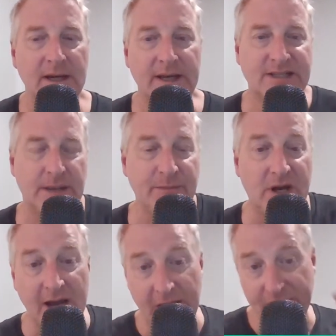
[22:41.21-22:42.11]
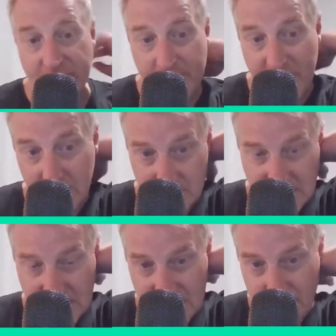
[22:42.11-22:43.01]
Yes, I'm going to, I got your email,
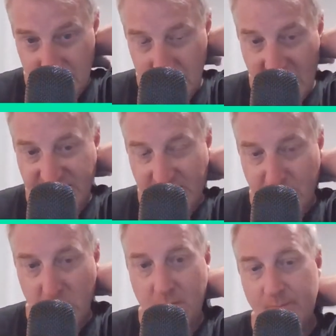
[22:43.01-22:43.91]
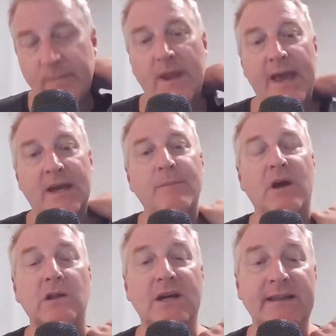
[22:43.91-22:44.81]
um, Isaac Moo, and I'm
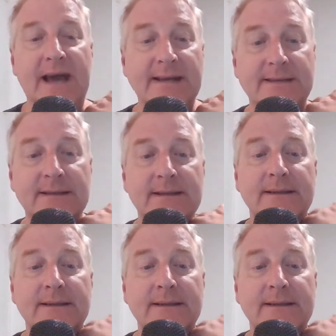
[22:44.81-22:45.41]
going to look at that.